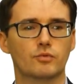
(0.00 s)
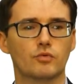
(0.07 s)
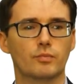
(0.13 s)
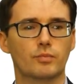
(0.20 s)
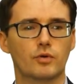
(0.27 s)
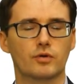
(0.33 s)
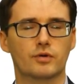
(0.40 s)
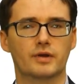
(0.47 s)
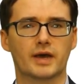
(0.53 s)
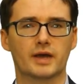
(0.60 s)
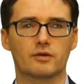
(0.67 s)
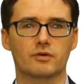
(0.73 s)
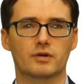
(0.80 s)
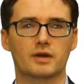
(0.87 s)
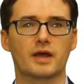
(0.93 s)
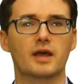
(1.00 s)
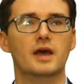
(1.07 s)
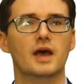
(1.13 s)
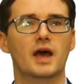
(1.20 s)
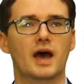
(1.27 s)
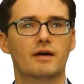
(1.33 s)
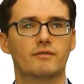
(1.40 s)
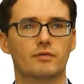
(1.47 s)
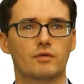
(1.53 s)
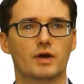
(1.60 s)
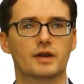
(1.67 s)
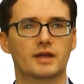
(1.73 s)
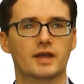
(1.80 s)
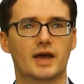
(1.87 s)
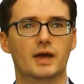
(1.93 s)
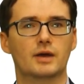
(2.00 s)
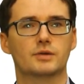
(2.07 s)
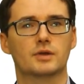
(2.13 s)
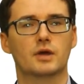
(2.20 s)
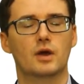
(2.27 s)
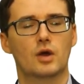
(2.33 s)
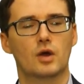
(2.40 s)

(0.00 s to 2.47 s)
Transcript: report it accurately, have the right accounts,